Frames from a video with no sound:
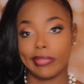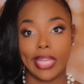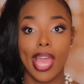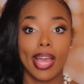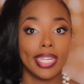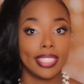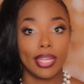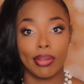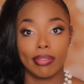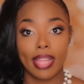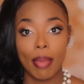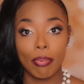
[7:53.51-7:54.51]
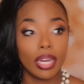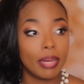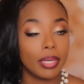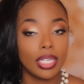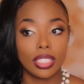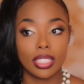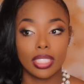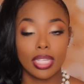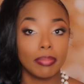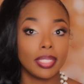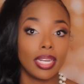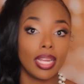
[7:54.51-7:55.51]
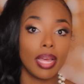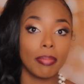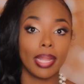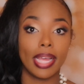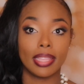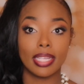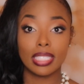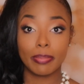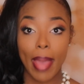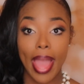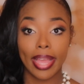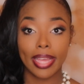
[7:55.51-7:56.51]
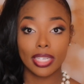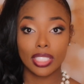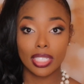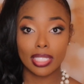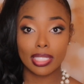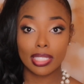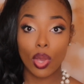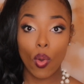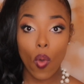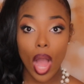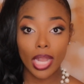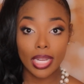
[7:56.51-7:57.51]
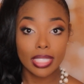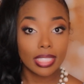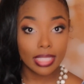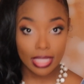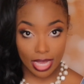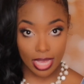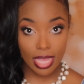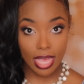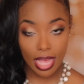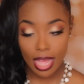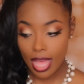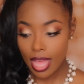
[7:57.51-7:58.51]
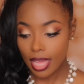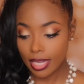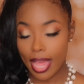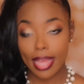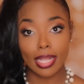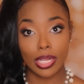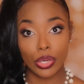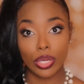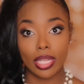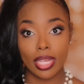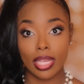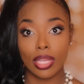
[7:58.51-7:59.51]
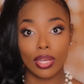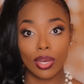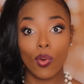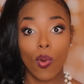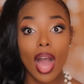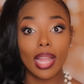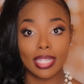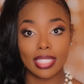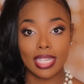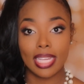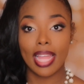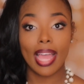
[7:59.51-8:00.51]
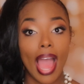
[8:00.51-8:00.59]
Yeah, so that pretty much sums it up. Like, this package is quality, like literally quality.